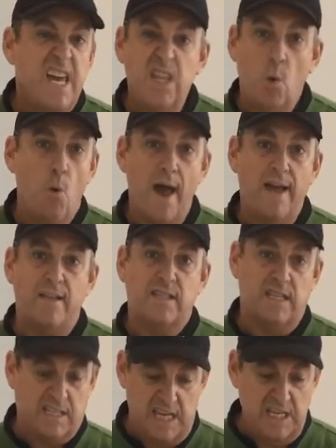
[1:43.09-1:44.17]
Either way, it's,
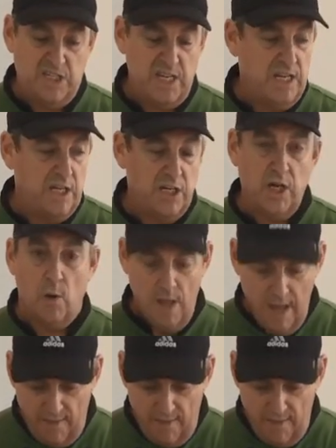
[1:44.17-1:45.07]
it's easy to do.